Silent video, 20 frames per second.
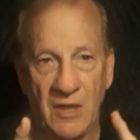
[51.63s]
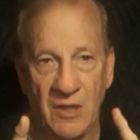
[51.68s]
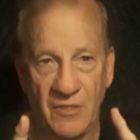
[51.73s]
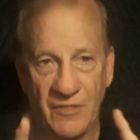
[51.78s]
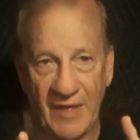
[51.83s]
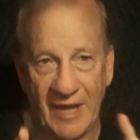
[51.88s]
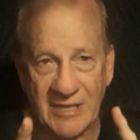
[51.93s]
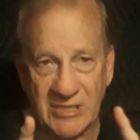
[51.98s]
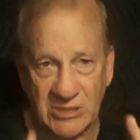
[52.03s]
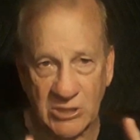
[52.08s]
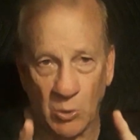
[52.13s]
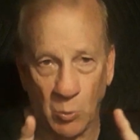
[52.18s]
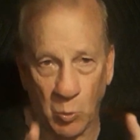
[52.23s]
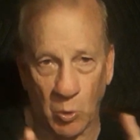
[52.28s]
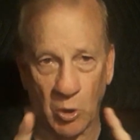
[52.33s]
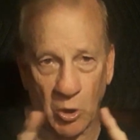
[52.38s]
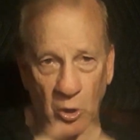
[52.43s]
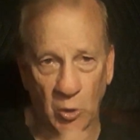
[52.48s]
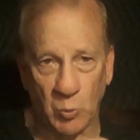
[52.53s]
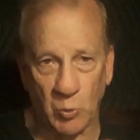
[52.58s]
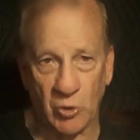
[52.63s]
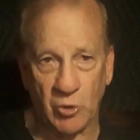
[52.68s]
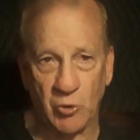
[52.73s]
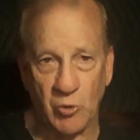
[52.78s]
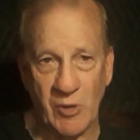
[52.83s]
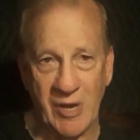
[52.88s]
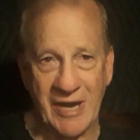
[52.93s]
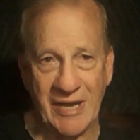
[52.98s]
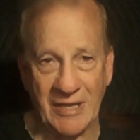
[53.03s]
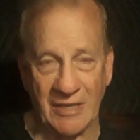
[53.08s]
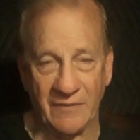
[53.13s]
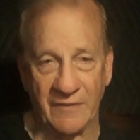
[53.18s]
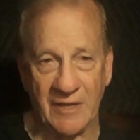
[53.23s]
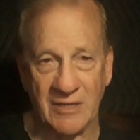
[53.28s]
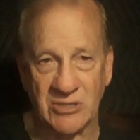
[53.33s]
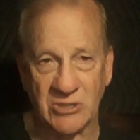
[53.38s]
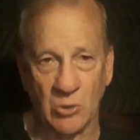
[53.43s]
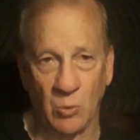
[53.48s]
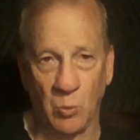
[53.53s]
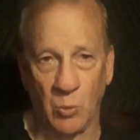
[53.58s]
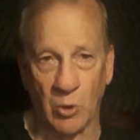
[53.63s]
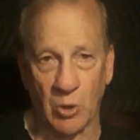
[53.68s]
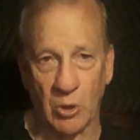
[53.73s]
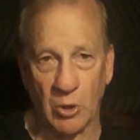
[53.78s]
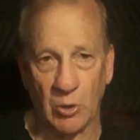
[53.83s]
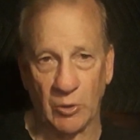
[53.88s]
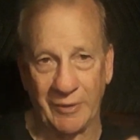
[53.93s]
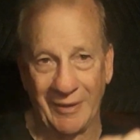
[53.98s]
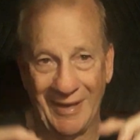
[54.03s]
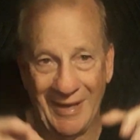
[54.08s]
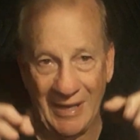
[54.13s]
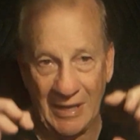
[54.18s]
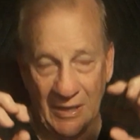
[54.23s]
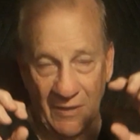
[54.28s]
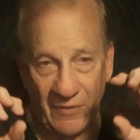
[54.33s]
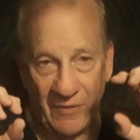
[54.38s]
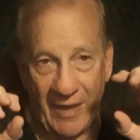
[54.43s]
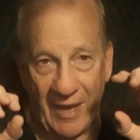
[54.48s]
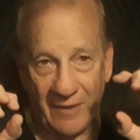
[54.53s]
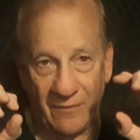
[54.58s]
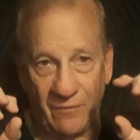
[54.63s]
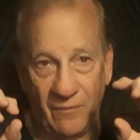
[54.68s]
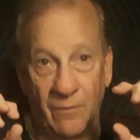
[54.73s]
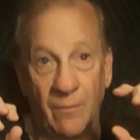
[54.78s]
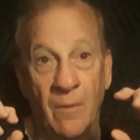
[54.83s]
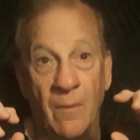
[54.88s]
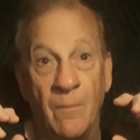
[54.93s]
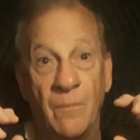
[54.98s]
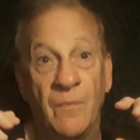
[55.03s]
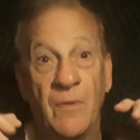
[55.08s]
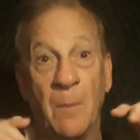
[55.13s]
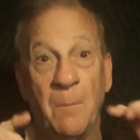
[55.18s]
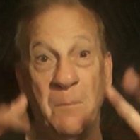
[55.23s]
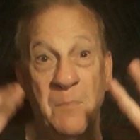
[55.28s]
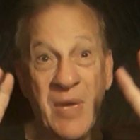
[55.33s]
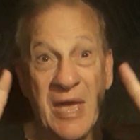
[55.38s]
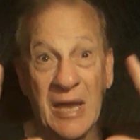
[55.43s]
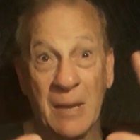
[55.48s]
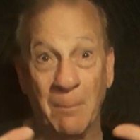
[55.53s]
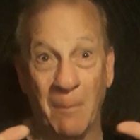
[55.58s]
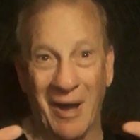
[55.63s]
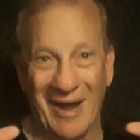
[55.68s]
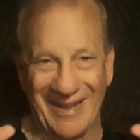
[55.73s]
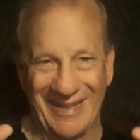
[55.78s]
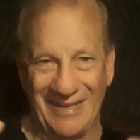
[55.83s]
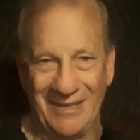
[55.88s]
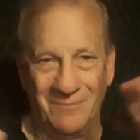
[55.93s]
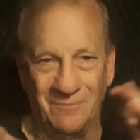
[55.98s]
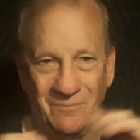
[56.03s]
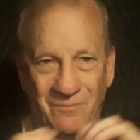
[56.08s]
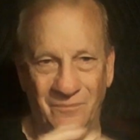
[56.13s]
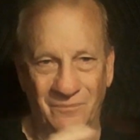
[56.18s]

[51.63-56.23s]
That's the world we're creating. That's the world that the big money,